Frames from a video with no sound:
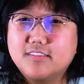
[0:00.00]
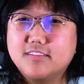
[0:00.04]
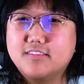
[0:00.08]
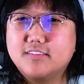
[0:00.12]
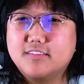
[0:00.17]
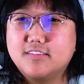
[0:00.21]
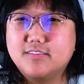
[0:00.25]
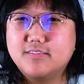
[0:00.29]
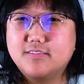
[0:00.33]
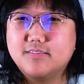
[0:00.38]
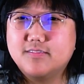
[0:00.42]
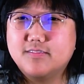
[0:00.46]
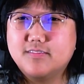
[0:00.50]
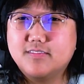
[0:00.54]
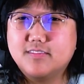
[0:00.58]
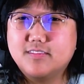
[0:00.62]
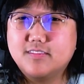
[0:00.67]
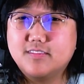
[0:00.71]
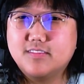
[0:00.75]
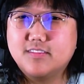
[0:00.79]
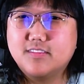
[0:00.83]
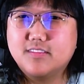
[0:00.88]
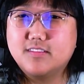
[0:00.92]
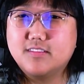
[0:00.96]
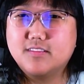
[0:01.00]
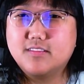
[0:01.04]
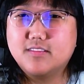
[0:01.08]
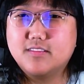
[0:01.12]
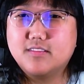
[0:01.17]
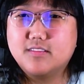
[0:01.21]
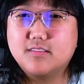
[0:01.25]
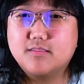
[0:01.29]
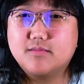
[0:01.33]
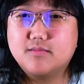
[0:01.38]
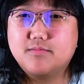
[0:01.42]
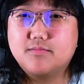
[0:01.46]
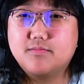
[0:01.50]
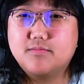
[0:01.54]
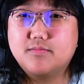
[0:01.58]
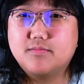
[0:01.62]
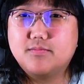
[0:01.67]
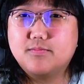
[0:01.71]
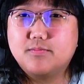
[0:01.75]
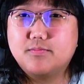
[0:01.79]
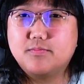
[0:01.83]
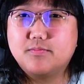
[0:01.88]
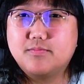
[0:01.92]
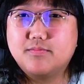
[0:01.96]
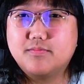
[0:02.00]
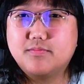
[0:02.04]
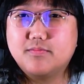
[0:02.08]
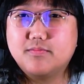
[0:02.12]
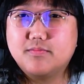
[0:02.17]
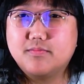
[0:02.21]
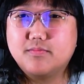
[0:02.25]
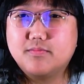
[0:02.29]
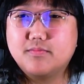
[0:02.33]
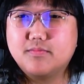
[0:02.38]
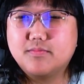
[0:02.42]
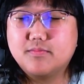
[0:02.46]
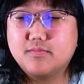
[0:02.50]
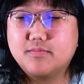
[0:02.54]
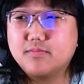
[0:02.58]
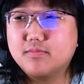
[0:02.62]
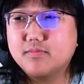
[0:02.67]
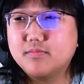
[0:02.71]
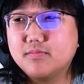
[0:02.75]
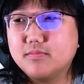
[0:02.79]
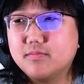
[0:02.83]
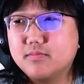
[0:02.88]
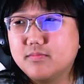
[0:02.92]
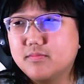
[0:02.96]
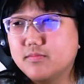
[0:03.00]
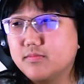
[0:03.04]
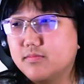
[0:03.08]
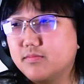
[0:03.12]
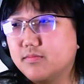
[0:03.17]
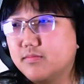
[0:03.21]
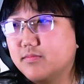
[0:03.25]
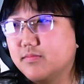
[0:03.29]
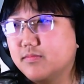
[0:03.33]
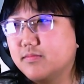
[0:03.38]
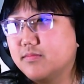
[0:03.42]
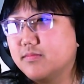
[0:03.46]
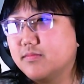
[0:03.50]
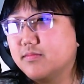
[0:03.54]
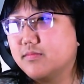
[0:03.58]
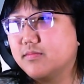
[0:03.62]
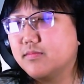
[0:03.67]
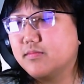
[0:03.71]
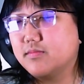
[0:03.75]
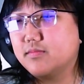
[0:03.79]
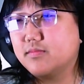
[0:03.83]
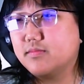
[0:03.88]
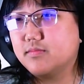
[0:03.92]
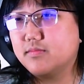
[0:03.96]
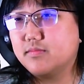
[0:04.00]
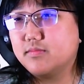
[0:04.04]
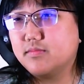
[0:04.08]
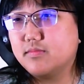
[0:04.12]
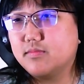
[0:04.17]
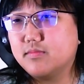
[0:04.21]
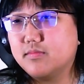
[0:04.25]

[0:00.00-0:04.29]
(silent)